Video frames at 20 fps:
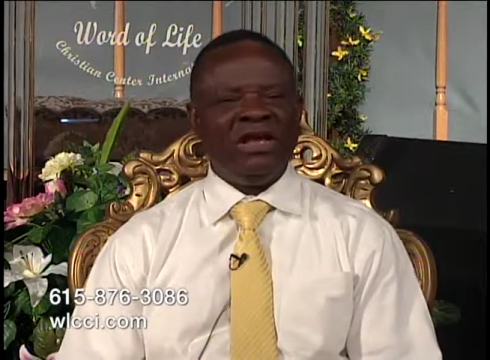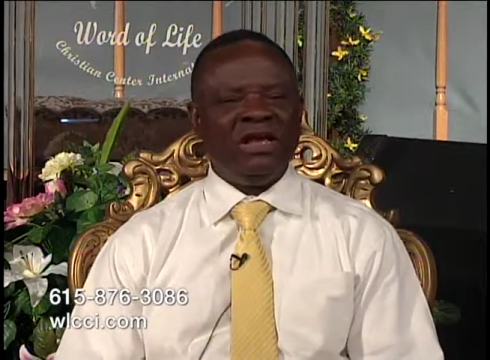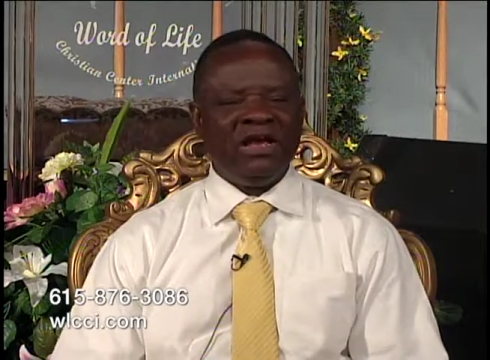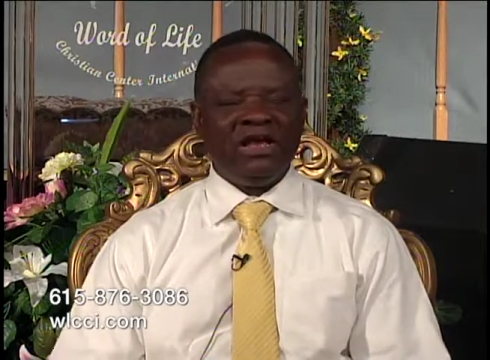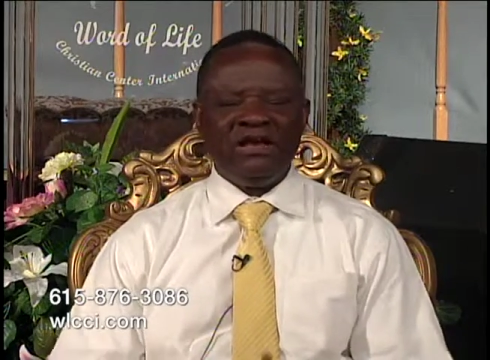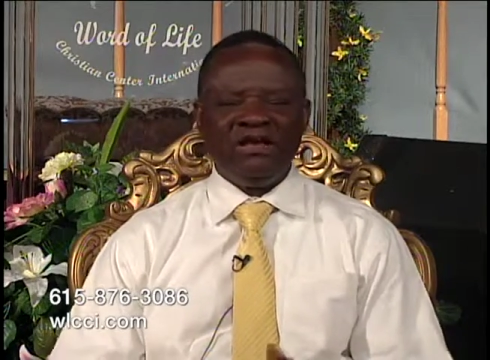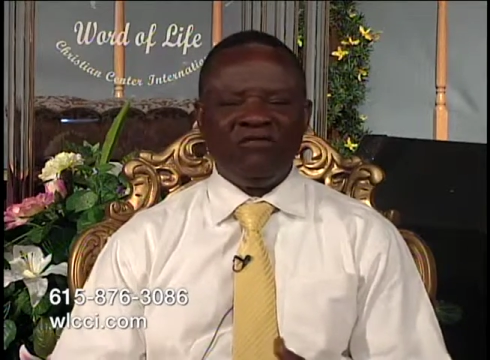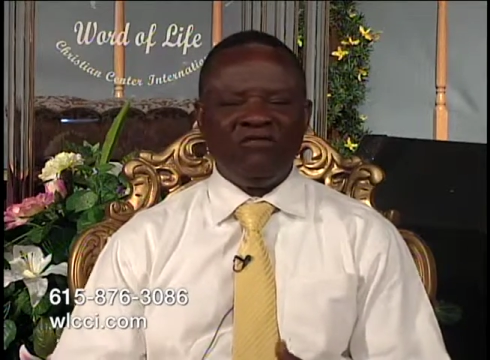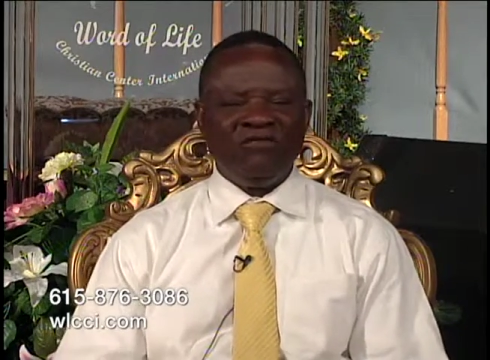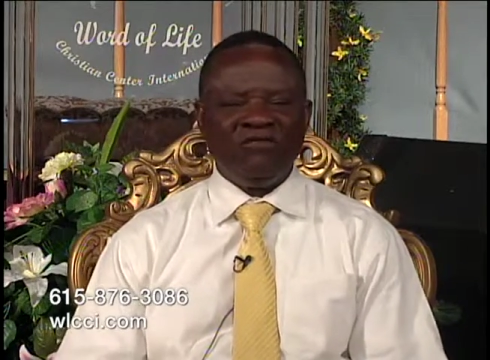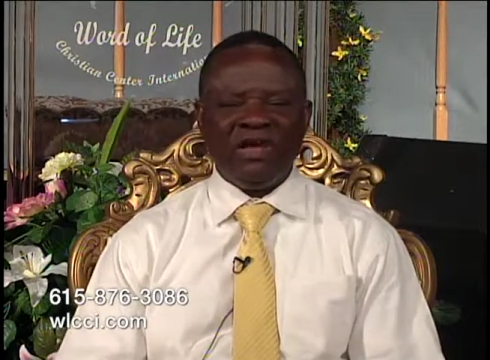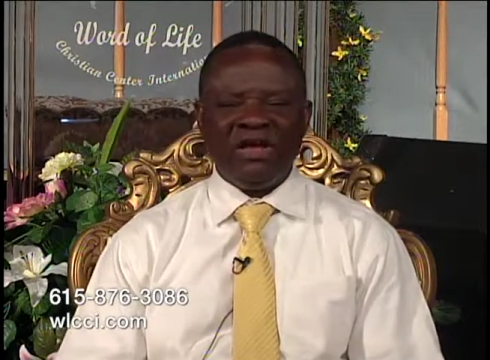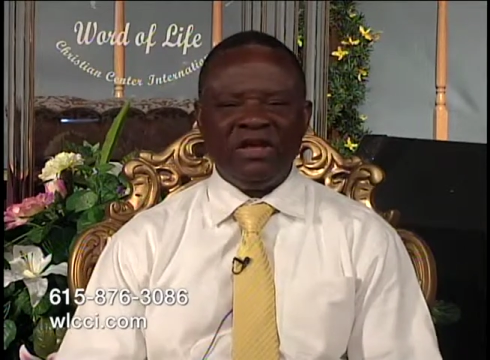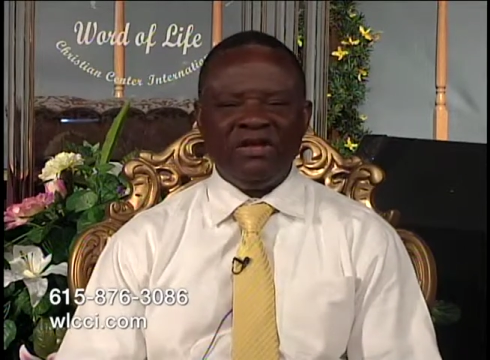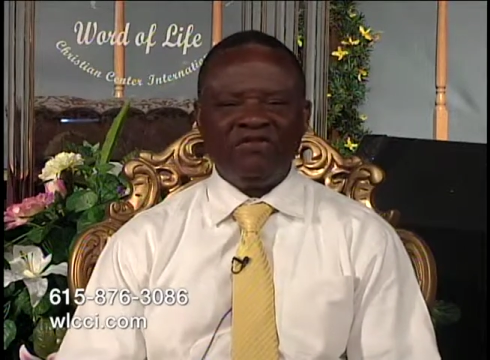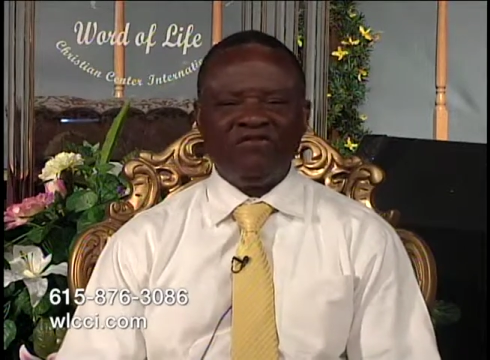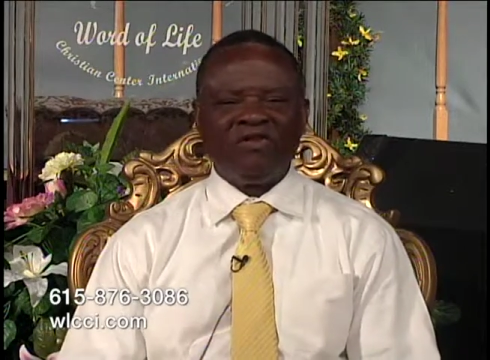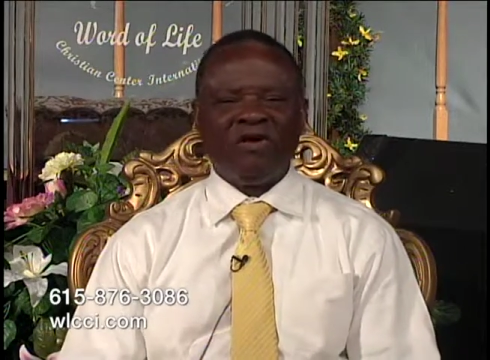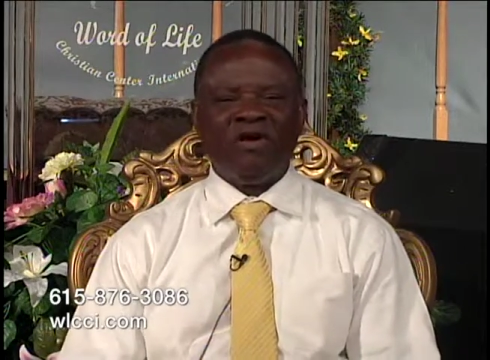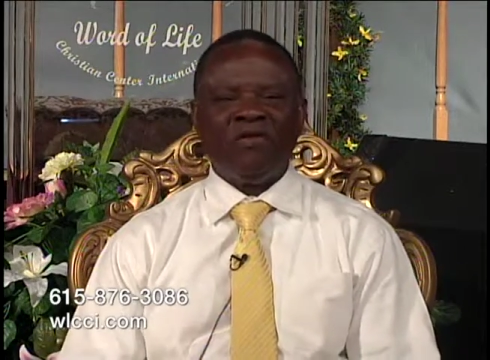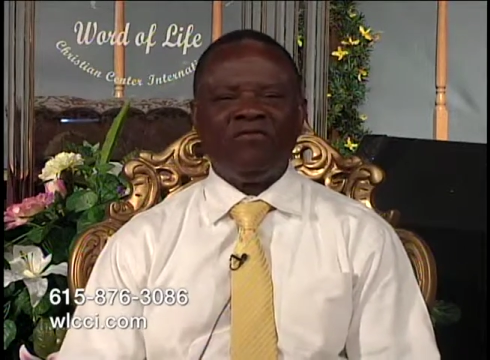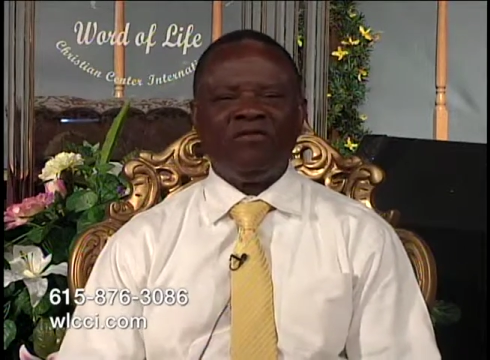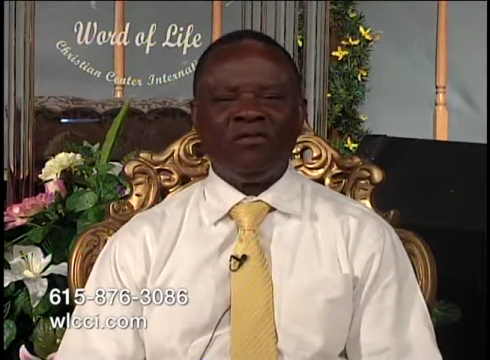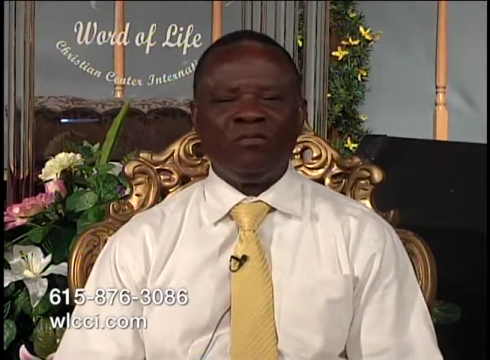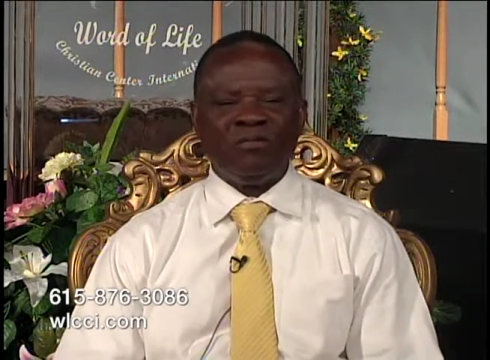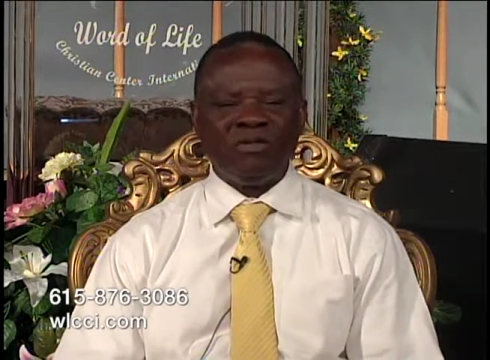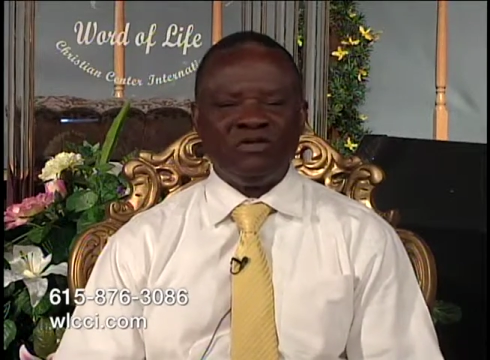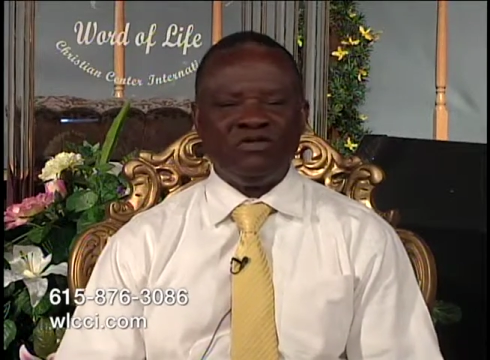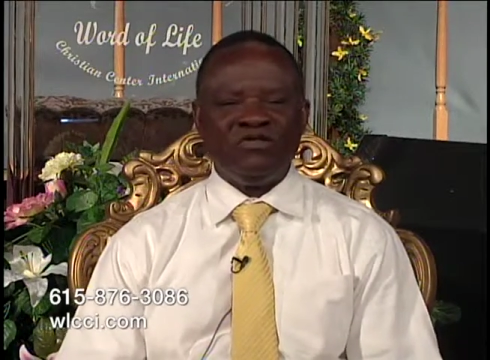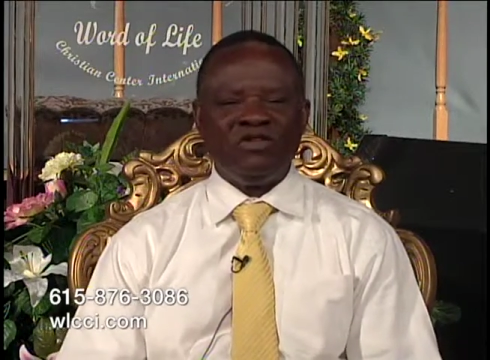in the face of the
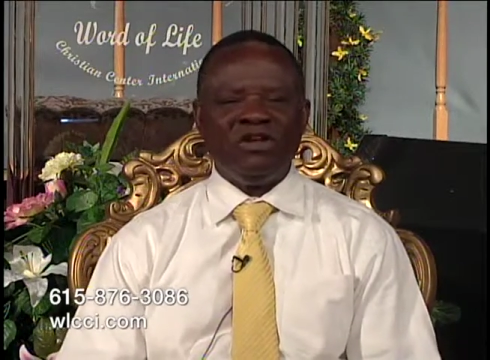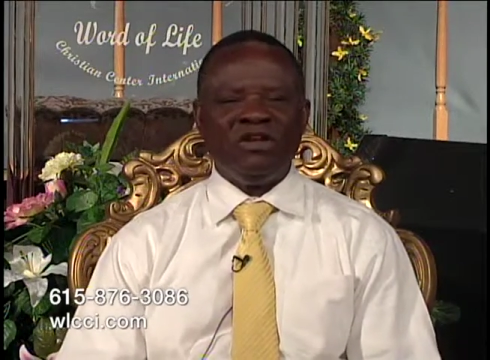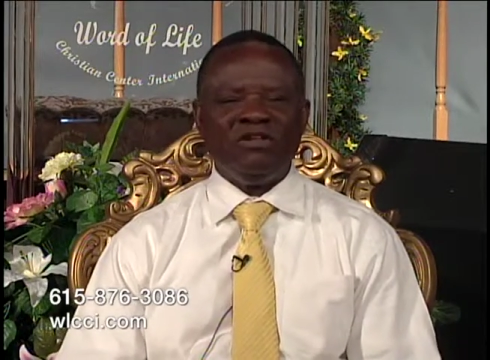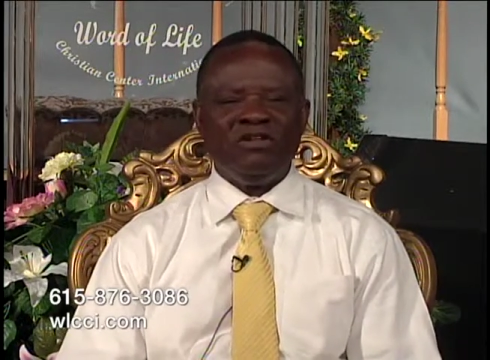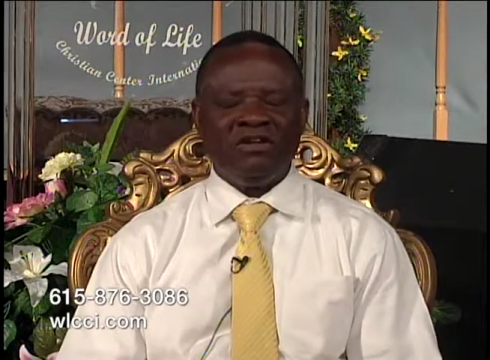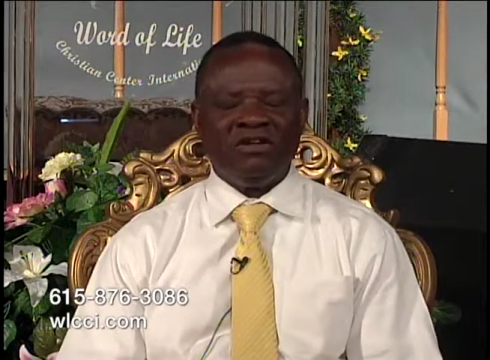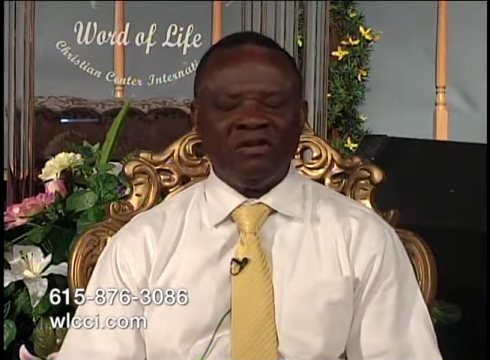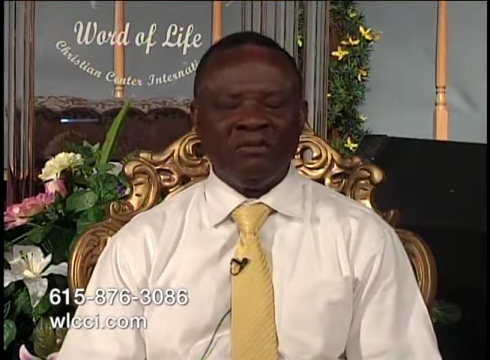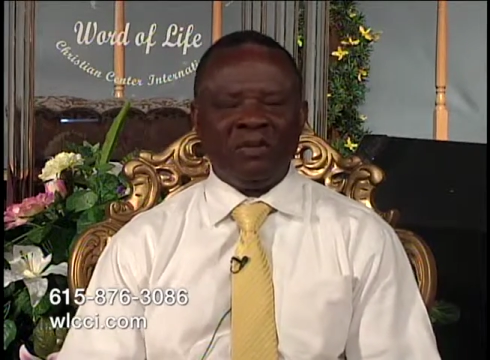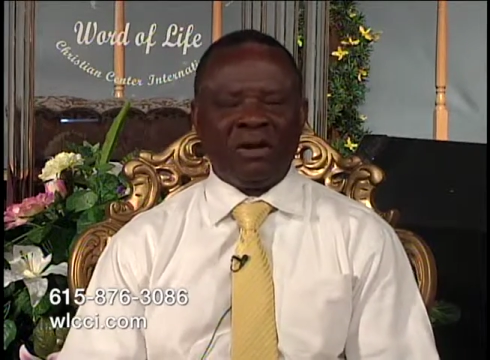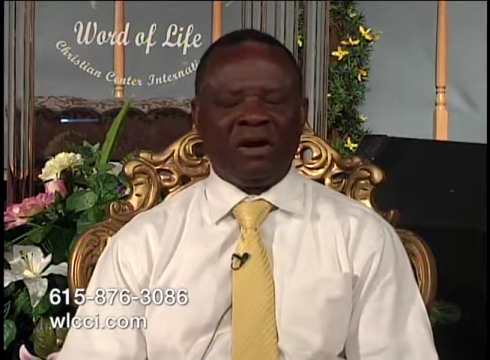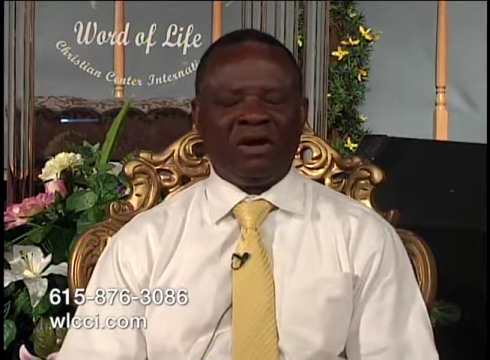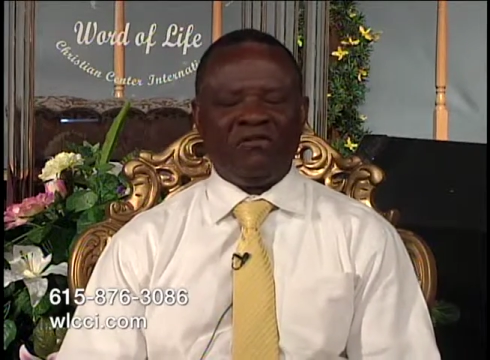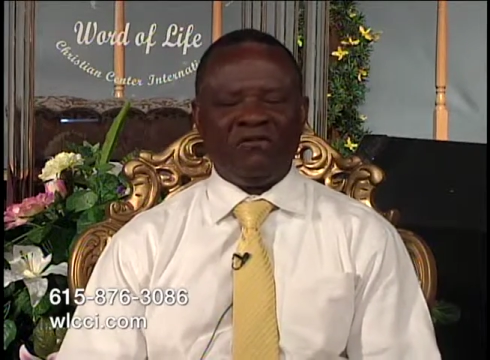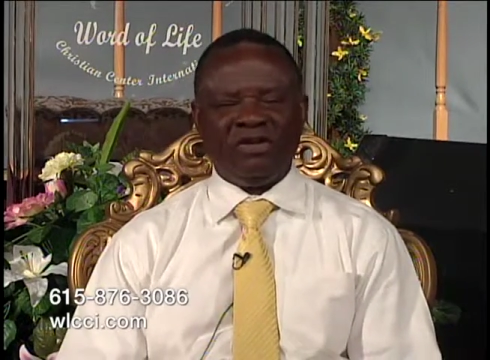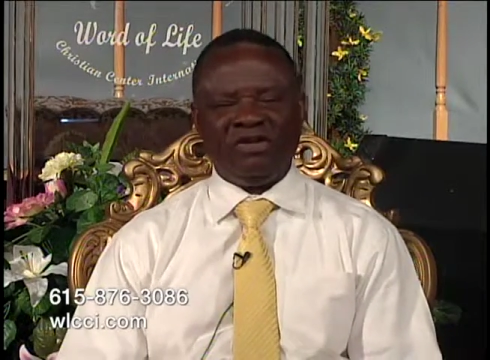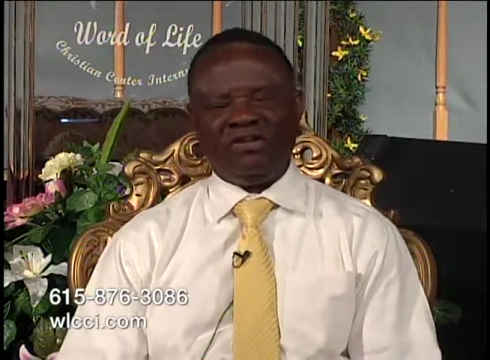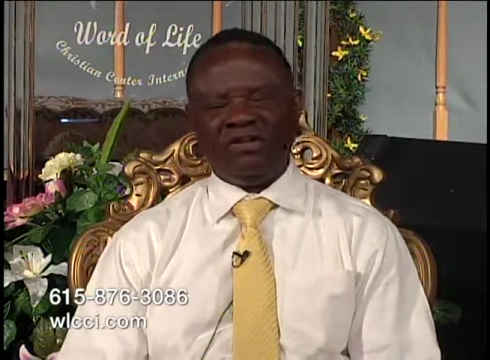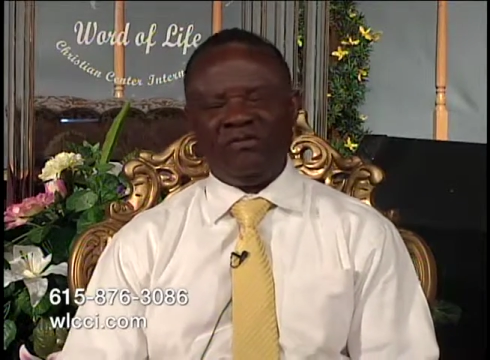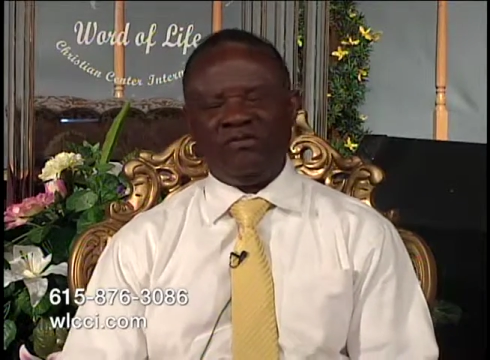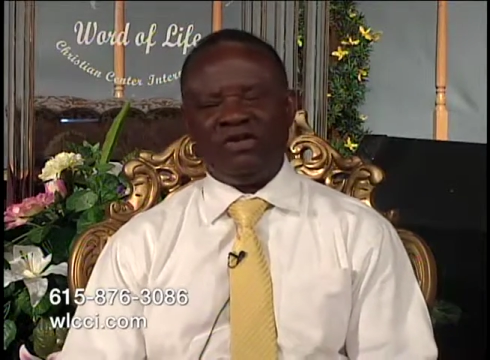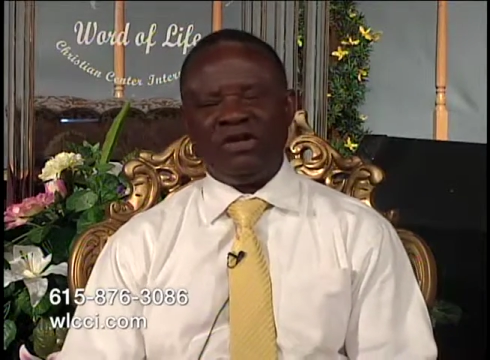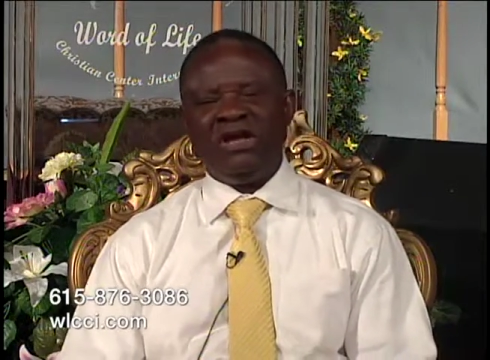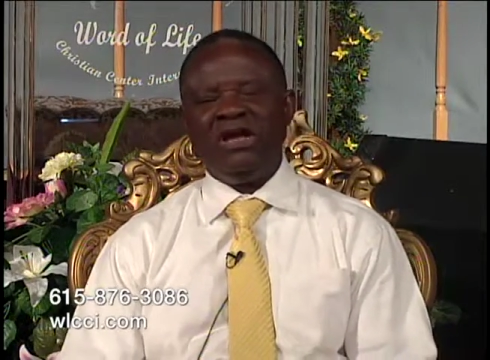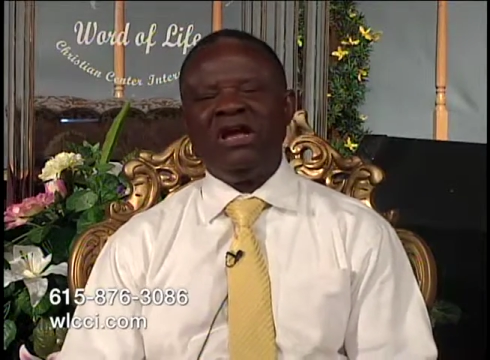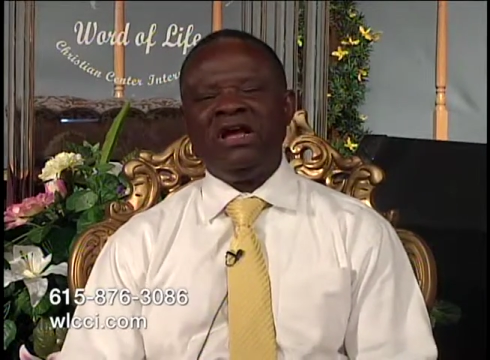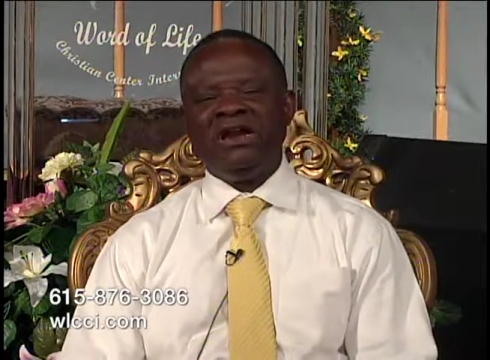prestige and the power of Egypt,